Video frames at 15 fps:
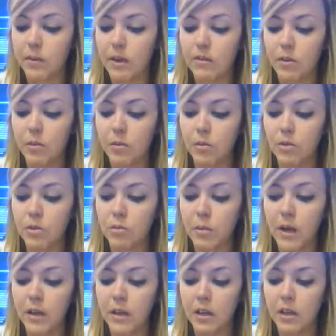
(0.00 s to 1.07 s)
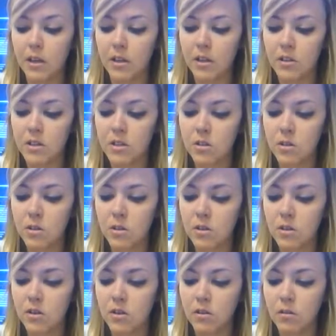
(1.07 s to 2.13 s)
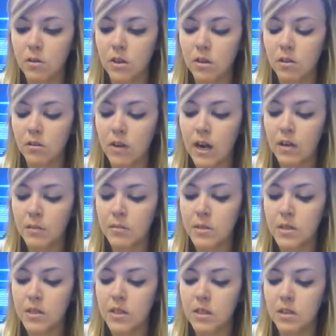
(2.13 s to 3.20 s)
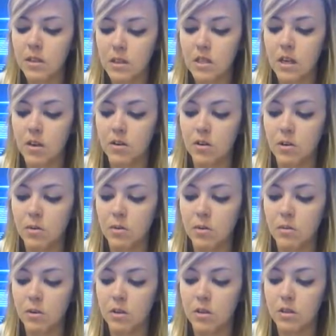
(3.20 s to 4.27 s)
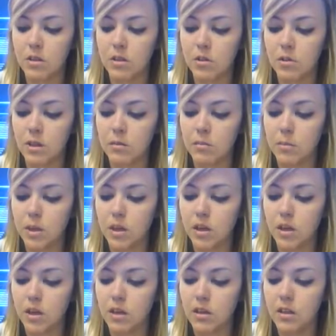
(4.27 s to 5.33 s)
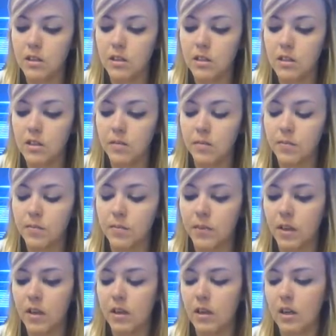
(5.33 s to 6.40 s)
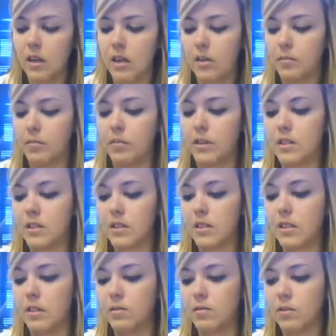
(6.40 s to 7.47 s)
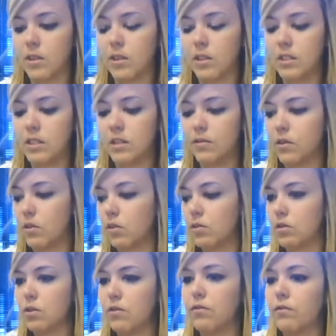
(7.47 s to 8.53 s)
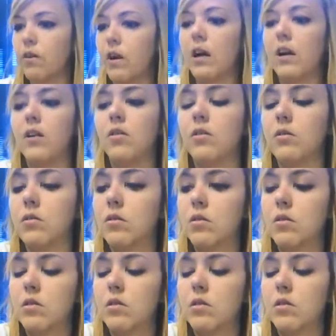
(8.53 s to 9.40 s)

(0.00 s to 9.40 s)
If you do pedicures with your wraps, this is how you would want to do it, because it's really difficult to file